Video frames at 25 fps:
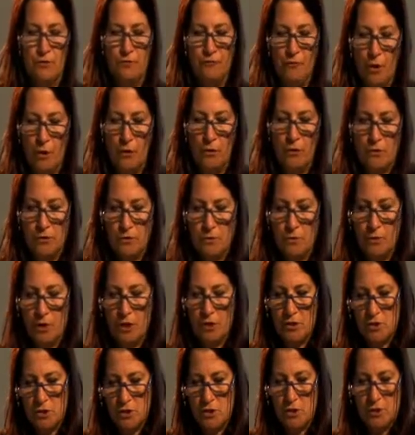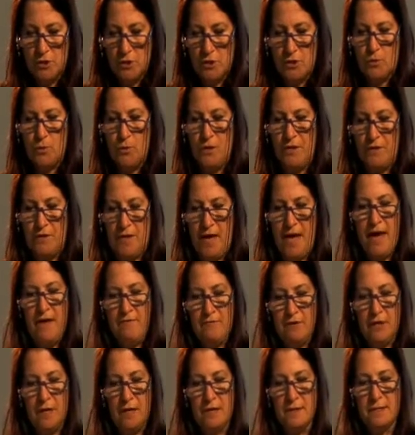focus questions with
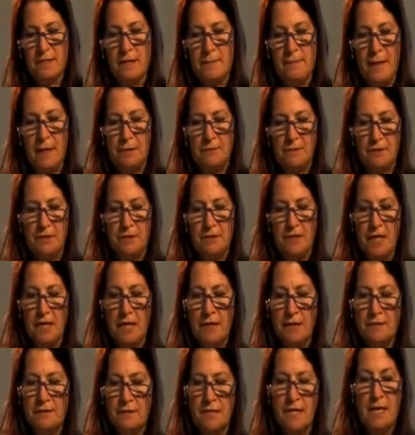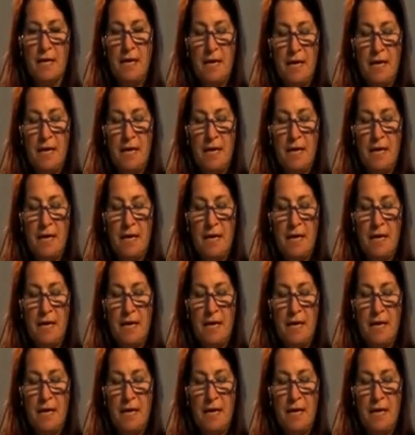evidence about the text,